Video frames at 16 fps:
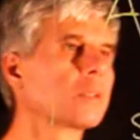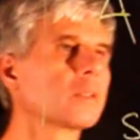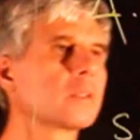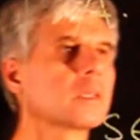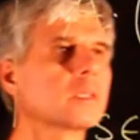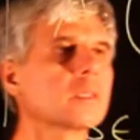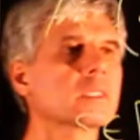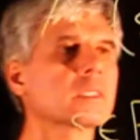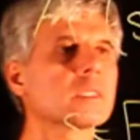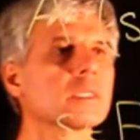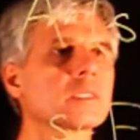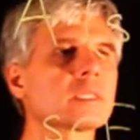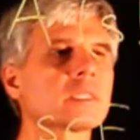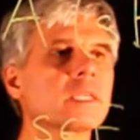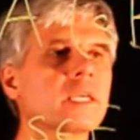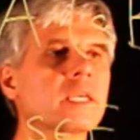then this is
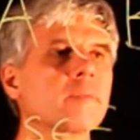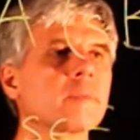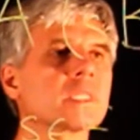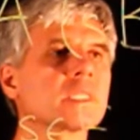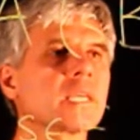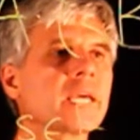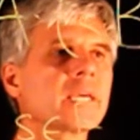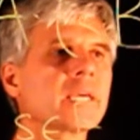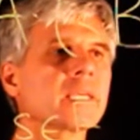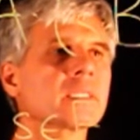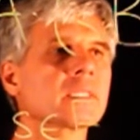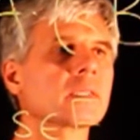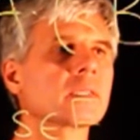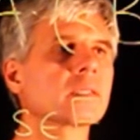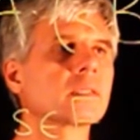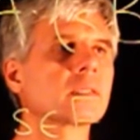the same as S
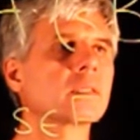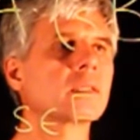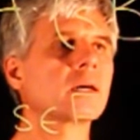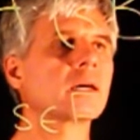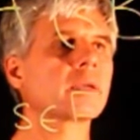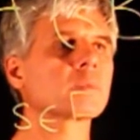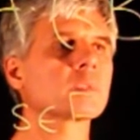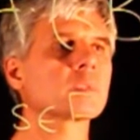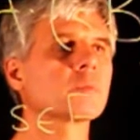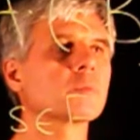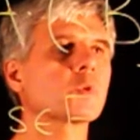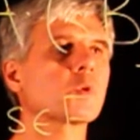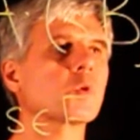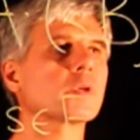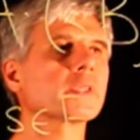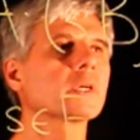times the
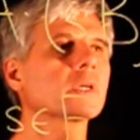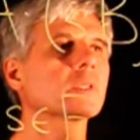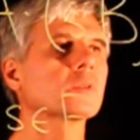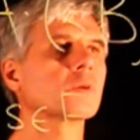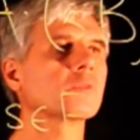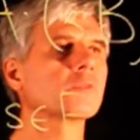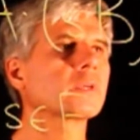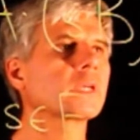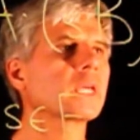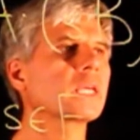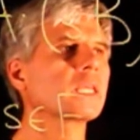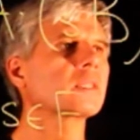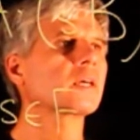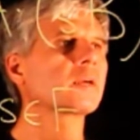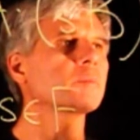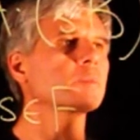product of A
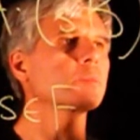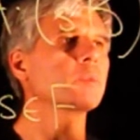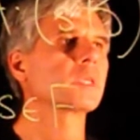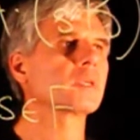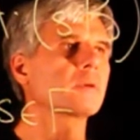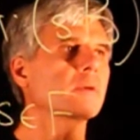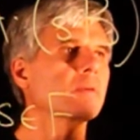times B.